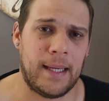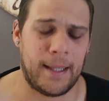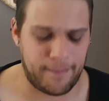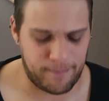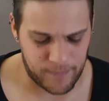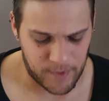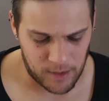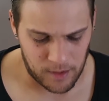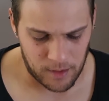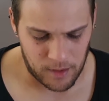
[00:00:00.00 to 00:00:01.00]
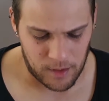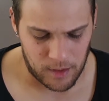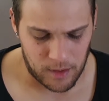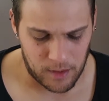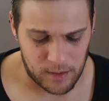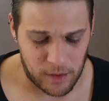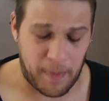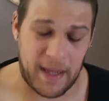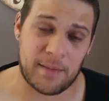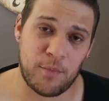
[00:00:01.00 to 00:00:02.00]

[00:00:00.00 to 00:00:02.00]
So the Pats